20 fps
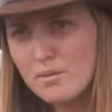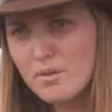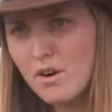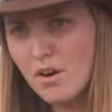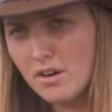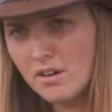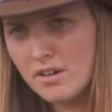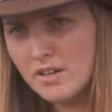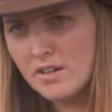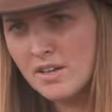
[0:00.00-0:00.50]

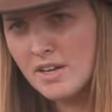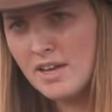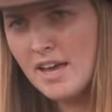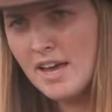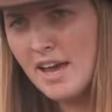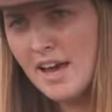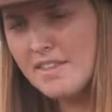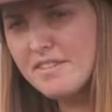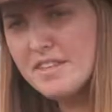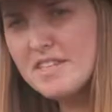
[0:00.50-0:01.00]
rock.
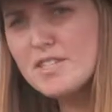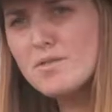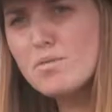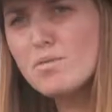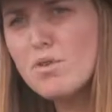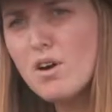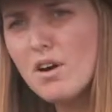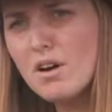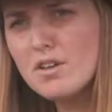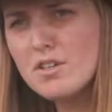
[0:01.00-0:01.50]
And this
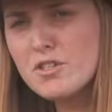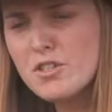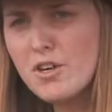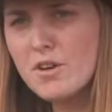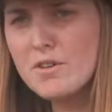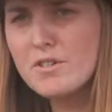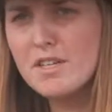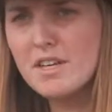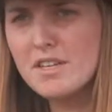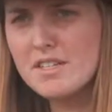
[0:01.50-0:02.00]
rock
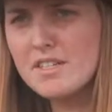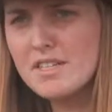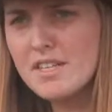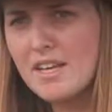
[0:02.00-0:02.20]
shows us